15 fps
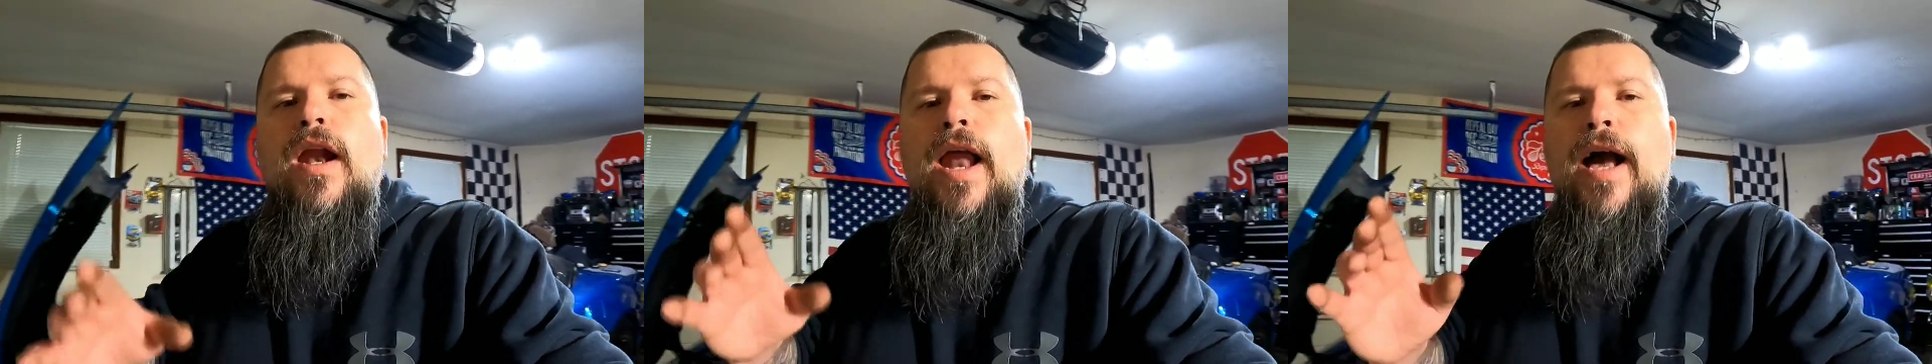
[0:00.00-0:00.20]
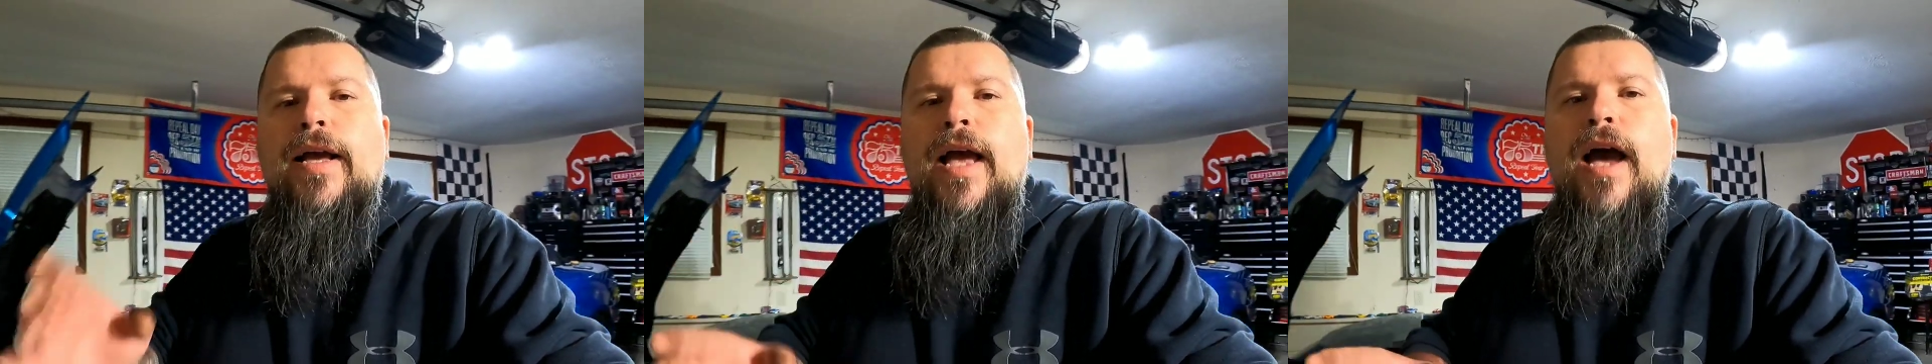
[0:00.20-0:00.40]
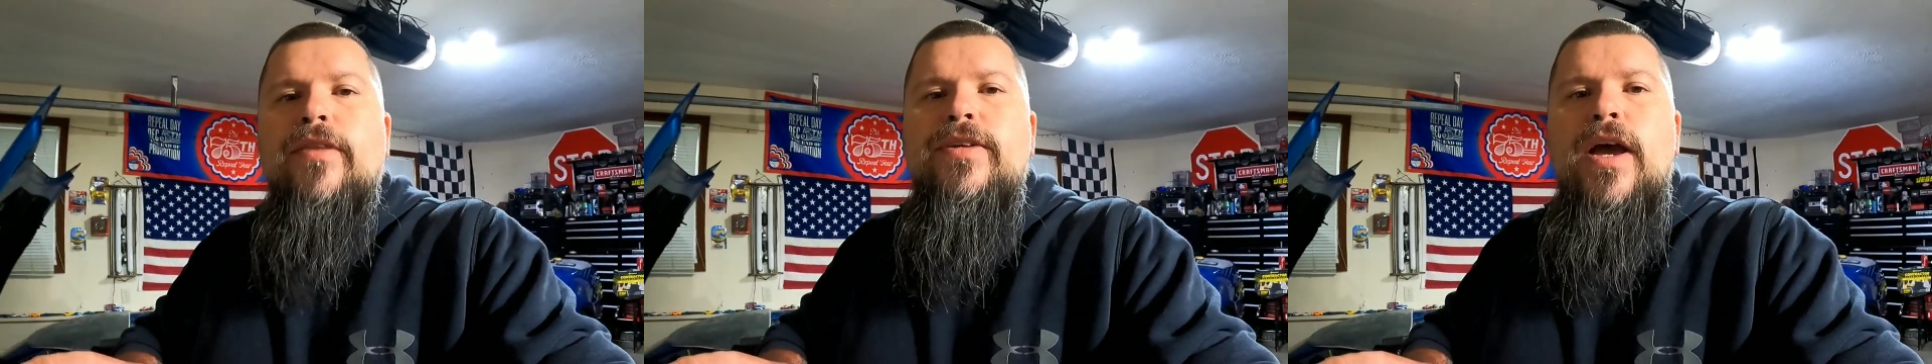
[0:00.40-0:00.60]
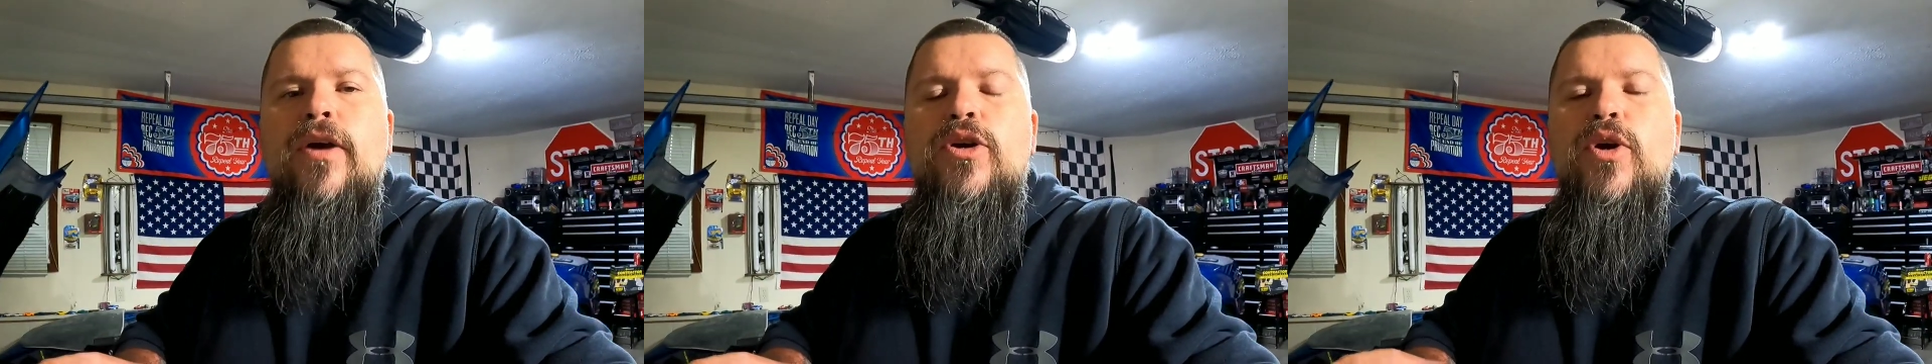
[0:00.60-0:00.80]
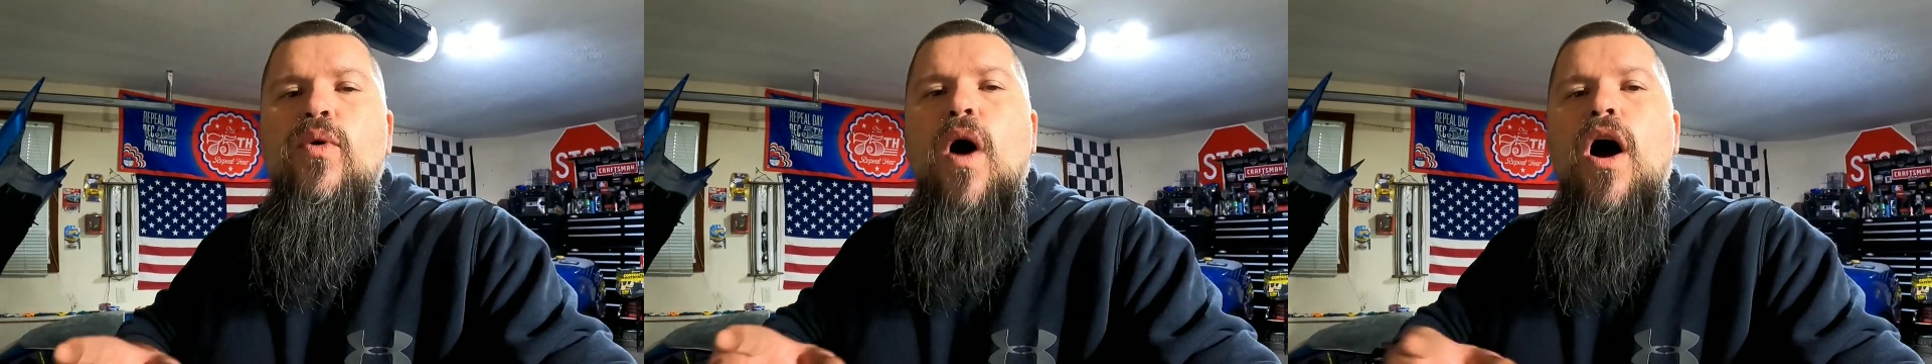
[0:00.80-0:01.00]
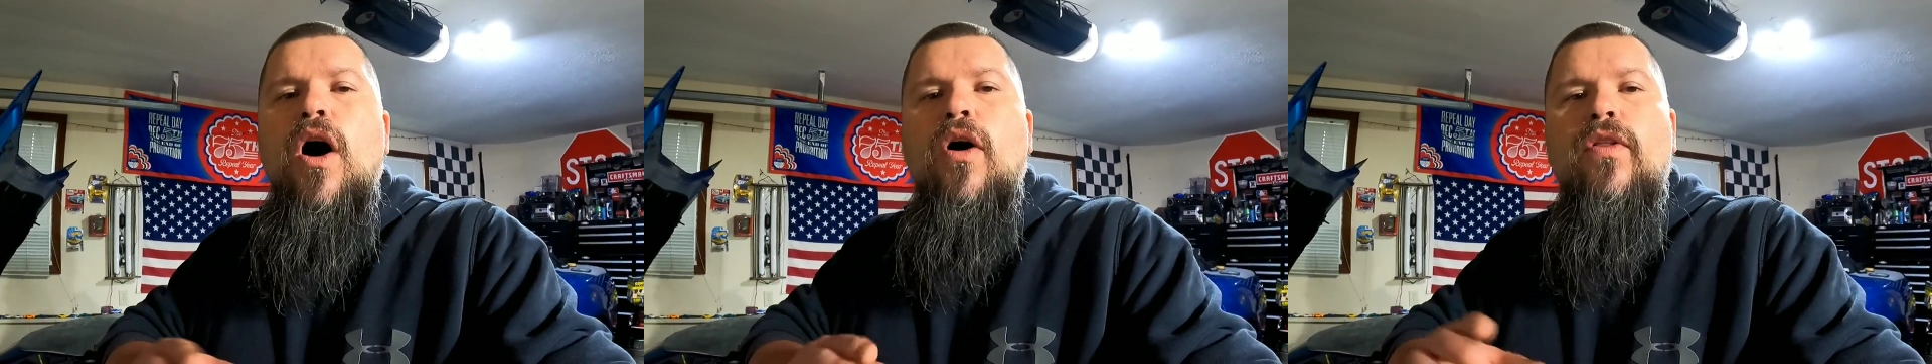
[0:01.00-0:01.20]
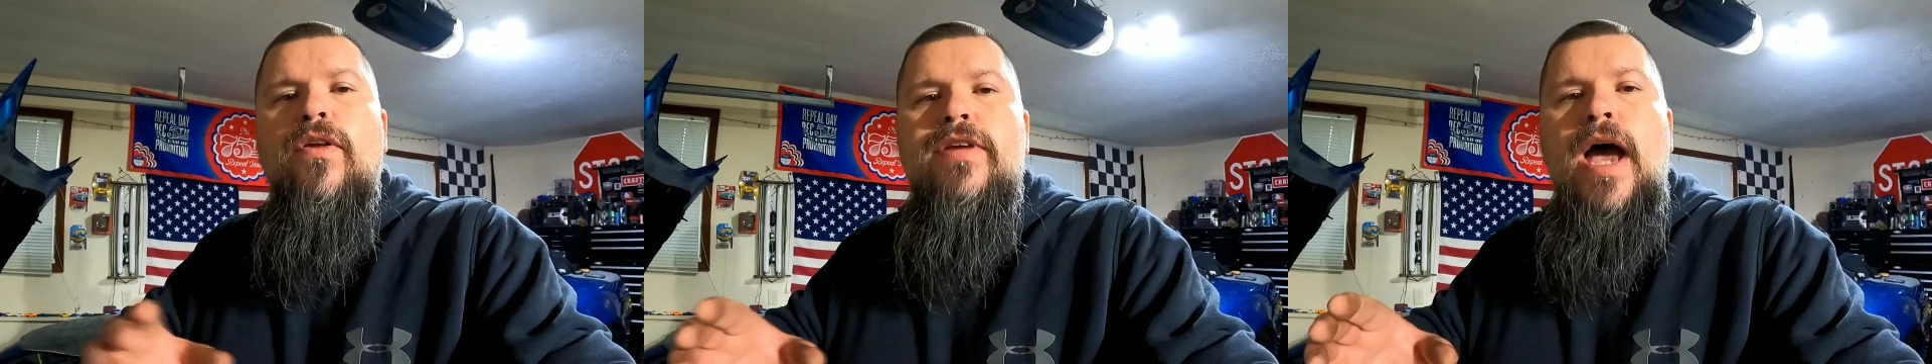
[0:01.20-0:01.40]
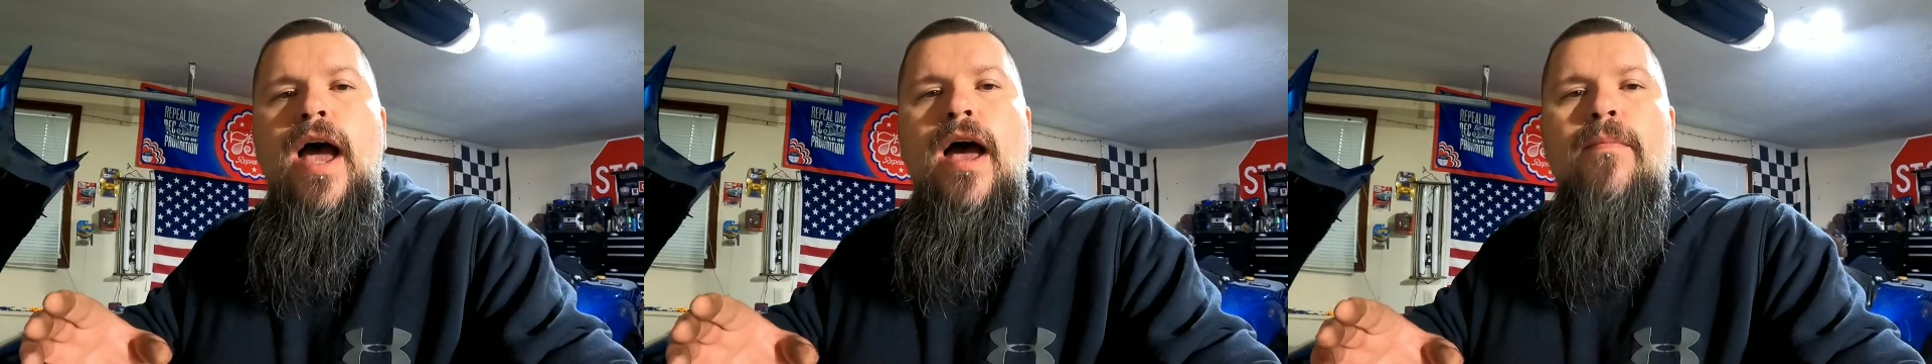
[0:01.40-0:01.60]
Like I tell you all the
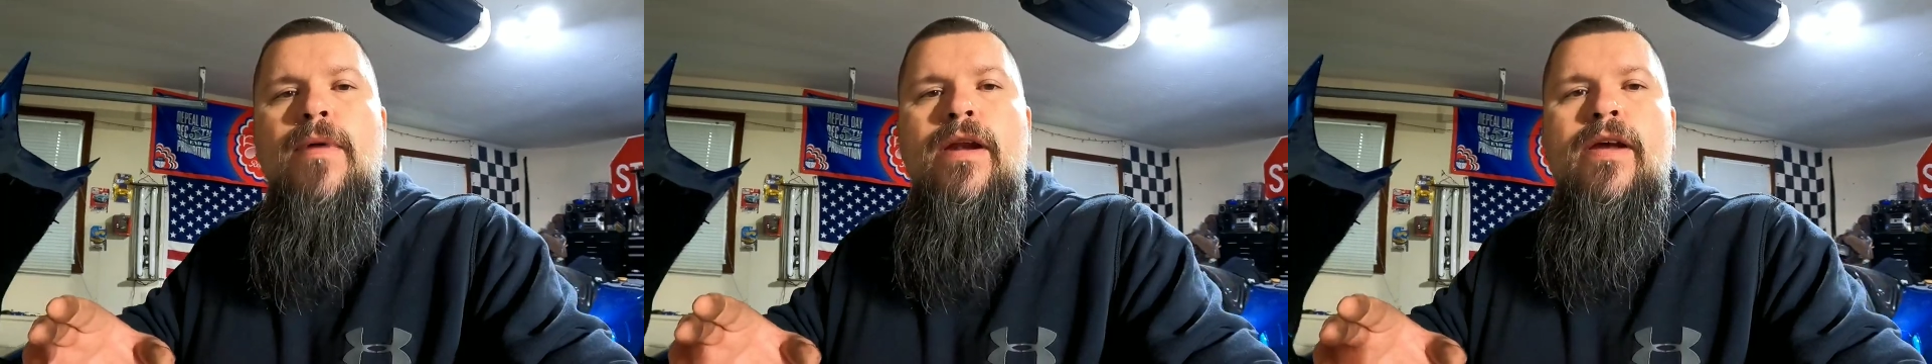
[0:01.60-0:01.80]
time